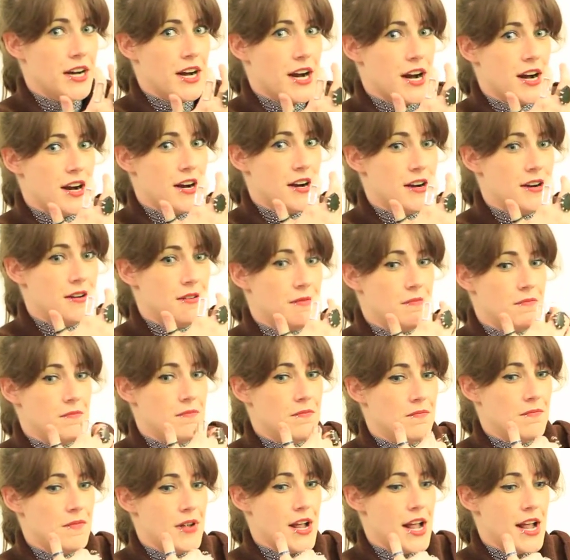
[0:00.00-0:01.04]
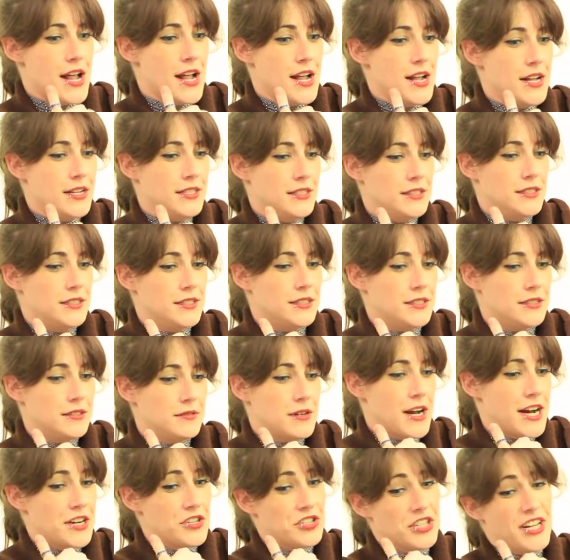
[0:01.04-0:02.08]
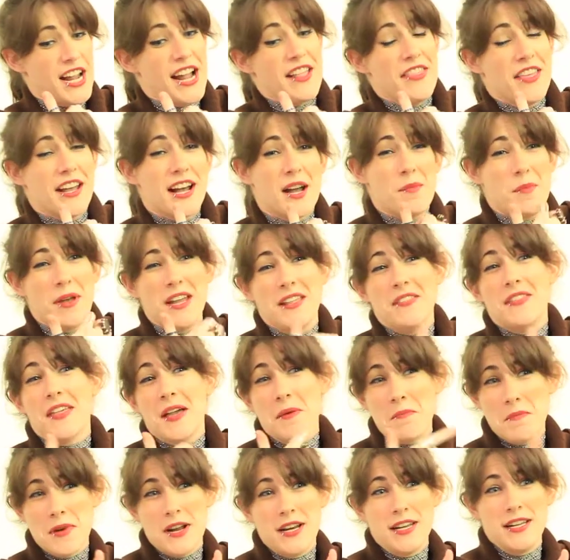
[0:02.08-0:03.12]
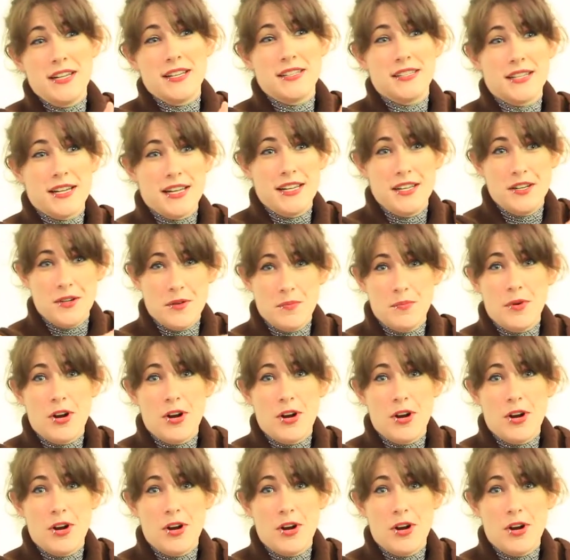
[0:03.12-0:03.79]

and actually, I think I paid them money because I, you know,